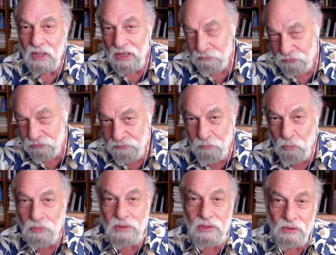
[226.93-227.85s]
I was
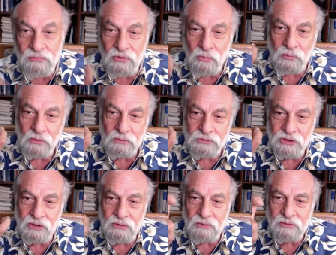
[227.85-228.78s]
4 years in a
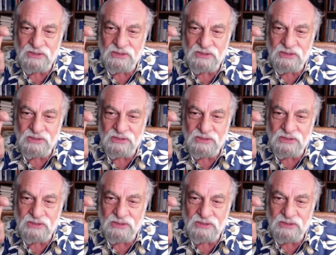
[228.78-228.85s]
wheelchair. You can